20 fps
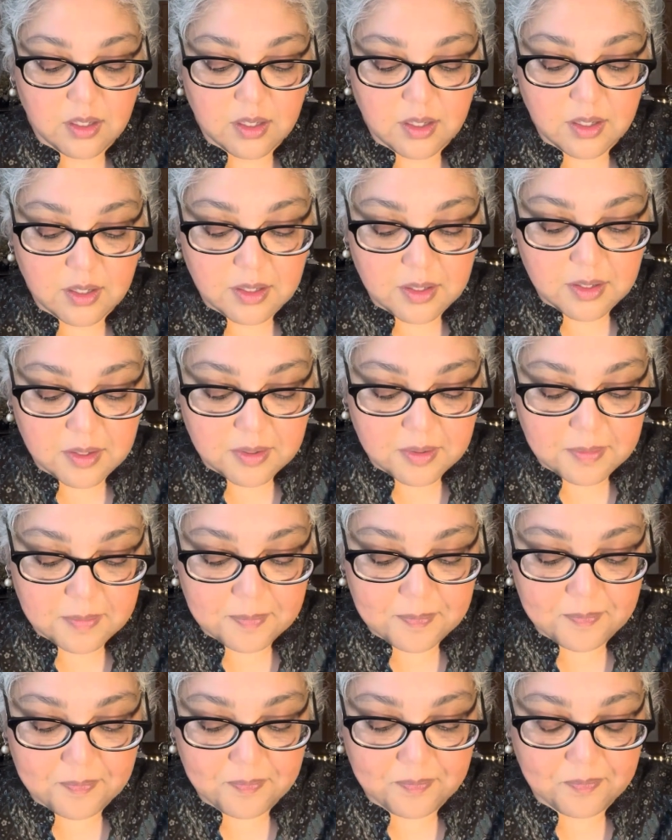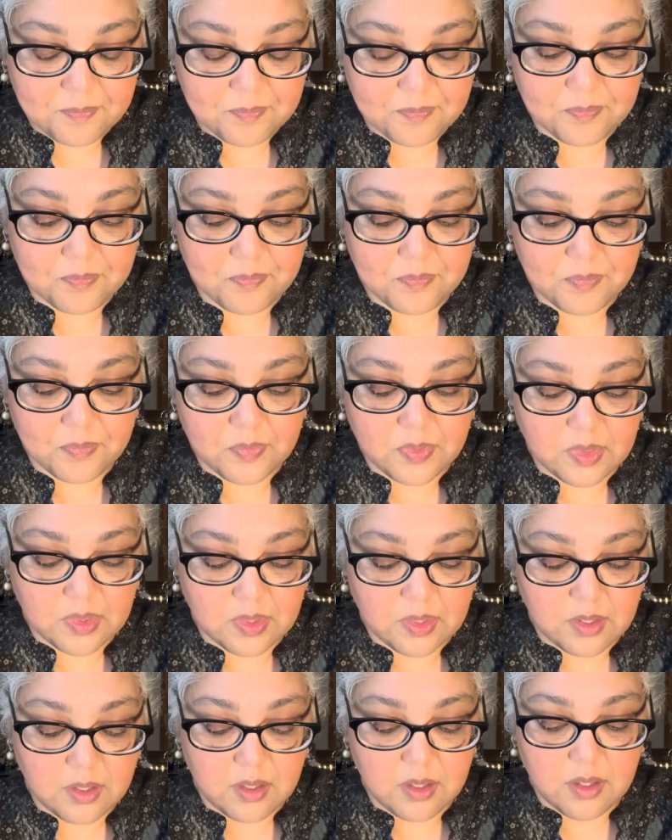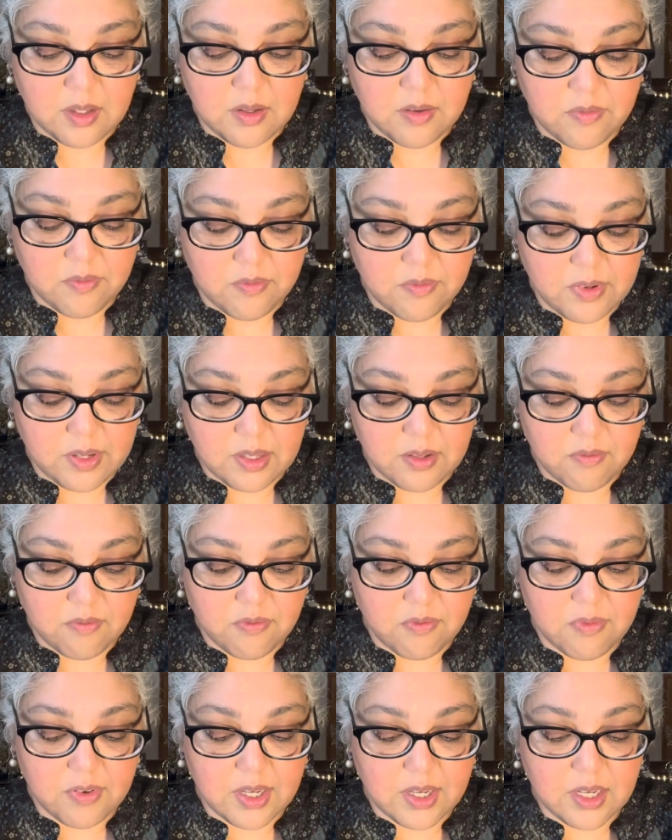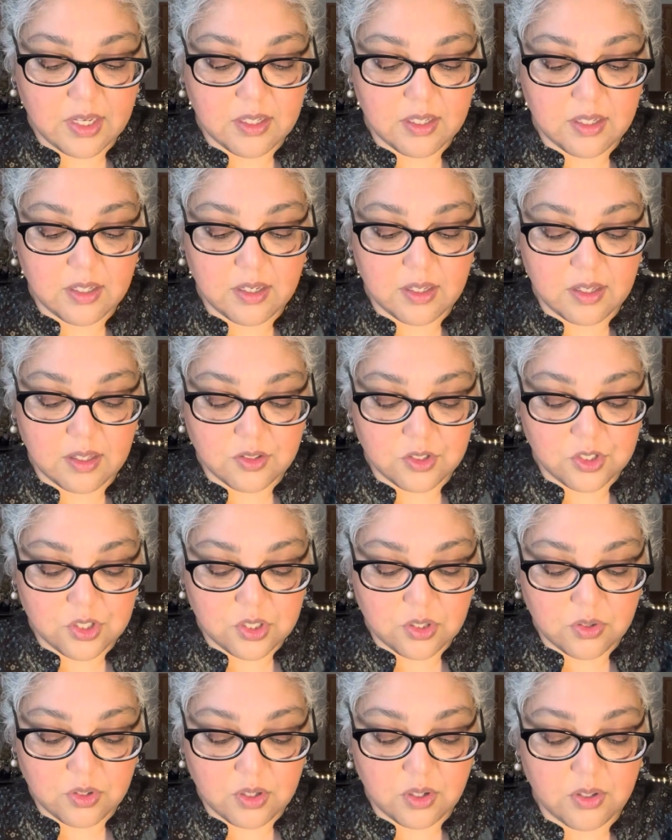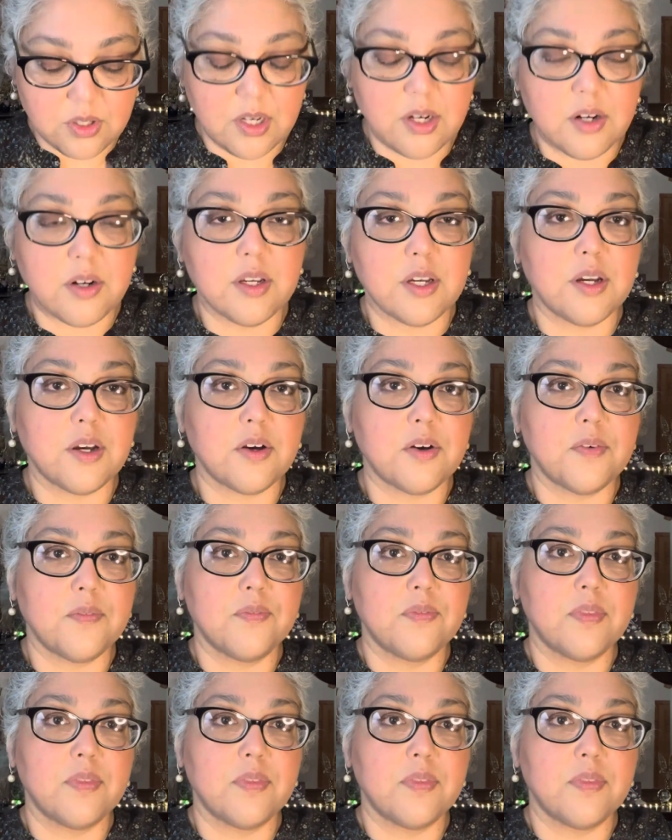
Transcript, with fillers: Um, if I can find it, I'll show... Oh, there you go.